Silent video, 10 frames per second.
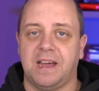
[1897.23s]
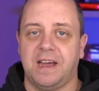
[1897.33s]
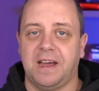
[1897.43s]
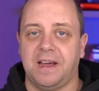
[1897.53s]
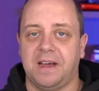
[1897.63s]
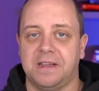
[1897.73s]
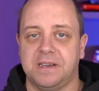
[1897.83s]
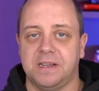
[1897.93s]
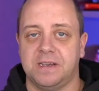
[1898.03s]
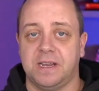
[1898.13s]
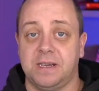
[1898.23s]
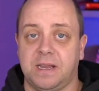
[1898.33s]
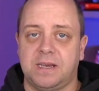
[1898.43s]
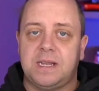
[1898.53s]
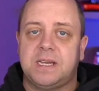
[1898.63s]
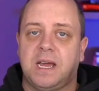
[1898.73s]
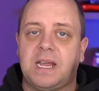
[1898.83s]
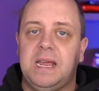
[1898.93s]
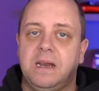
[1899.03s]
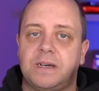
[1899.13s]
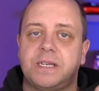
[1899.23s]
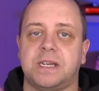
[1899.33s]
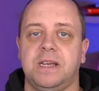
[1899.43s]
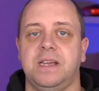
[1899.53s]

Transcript: the Tesla killers,